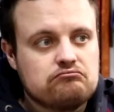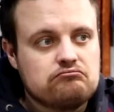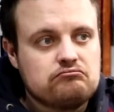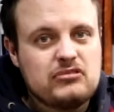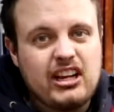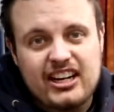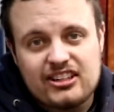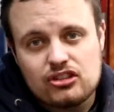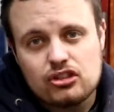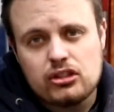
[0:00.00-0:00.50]

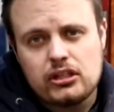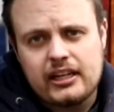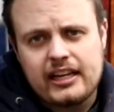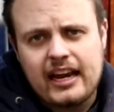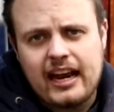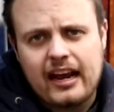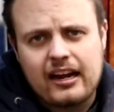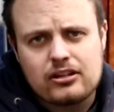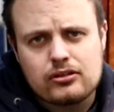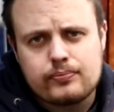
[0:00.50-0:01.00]
naturally
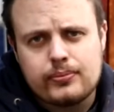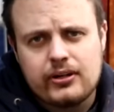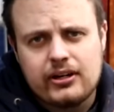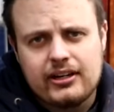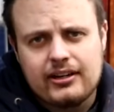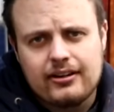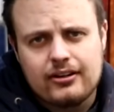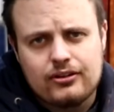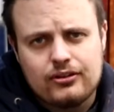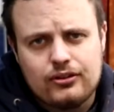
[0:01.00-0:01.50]

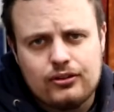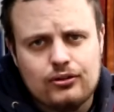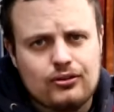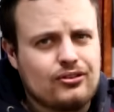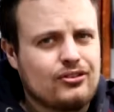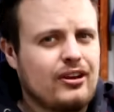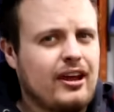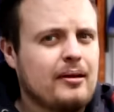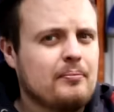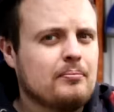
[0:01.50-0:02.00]
aspirated
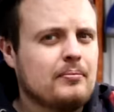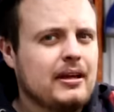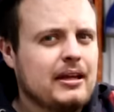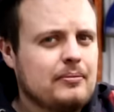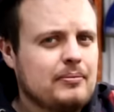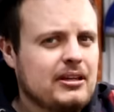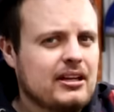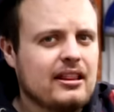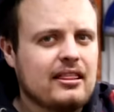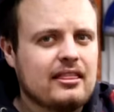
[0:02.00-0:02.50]
use and
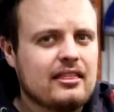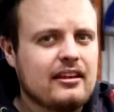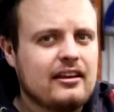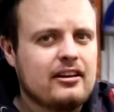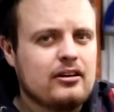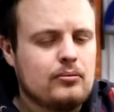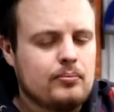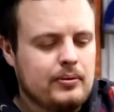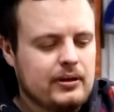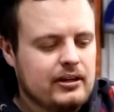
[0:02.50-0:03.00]
maybe a
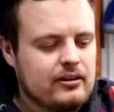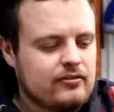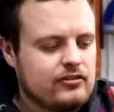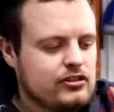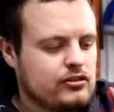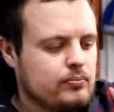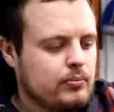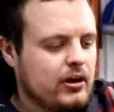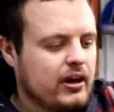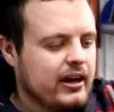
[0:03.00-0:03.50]
little bit of
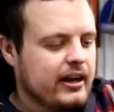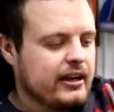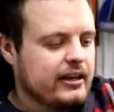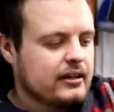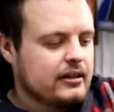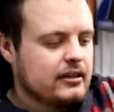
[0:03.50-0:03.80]
spray.